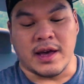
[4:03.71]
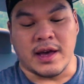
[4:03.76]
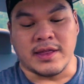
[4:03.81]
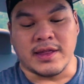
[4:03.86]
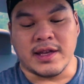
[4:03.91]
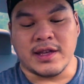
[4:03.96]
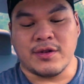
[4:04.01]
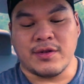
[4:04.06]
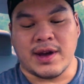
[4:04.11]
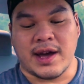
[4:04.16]
And
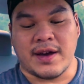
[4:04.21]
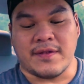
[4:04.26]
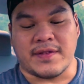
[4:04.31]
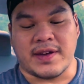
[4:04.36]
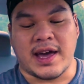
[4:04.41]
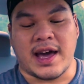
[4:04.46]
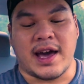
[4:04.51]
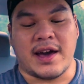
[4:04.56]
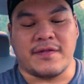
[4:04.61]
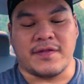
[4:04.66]
then you have
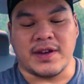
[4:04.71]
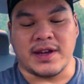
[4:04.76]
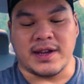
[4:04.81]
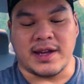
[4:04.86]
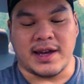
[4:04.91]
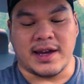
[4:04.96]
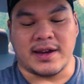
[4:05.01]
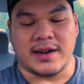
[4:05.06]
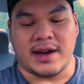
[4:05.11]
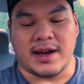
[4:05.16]
caffeine
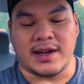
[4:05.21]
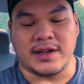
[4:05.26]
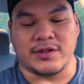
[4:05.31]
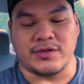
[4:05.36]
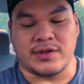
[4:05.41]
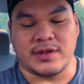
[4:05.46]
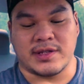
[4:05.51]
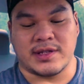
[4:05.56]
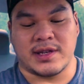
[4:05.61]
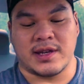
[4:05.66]

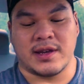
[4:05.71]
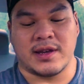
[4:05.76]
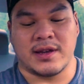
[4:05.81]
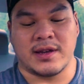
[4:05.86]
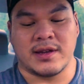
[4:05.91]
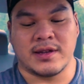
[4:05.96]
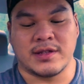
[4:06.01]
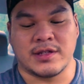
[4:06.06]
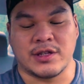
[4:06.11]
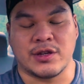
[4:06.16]
anhydrous.
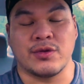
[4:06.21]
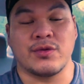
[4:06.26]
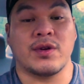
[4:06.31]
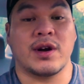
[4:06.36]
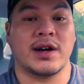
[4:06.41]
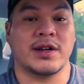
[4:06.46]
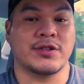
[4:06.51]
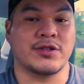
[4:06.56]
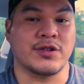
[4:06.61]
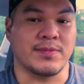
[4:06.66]

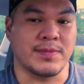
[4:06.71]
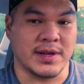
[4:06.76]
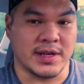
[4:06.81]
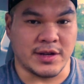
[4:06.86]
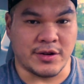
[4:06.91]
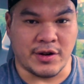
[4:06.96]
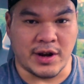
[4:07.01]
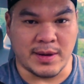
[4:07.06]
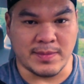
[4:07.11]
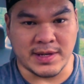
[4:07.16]
200
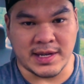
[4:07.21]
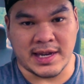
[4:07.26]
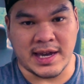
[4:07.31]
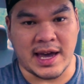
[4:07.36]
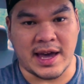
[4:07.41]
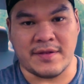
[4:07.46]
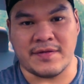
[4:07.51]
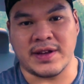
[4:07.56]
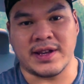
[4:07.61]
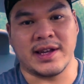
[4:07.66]
milligrams of
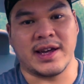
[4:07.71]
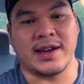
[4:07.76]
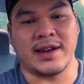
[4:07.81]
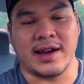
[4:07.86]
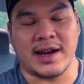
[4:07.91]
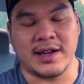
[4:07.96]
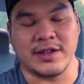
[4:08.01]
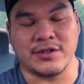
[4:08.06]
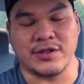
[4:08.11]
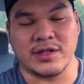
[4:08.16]
caffeine
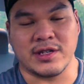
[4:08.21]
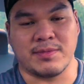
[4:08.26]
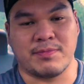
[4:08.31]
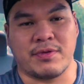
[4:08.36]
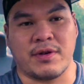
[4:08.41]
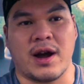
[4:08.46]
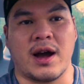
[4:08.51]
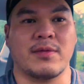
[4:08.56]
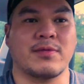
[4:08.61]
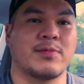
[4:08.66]
anhydrous.
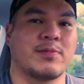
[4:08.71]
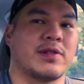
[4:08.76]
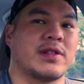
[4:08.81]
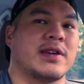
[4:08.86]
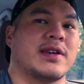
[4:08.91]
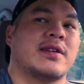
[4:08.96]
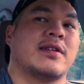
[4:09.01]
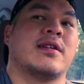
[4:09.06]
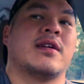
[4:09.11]
Probably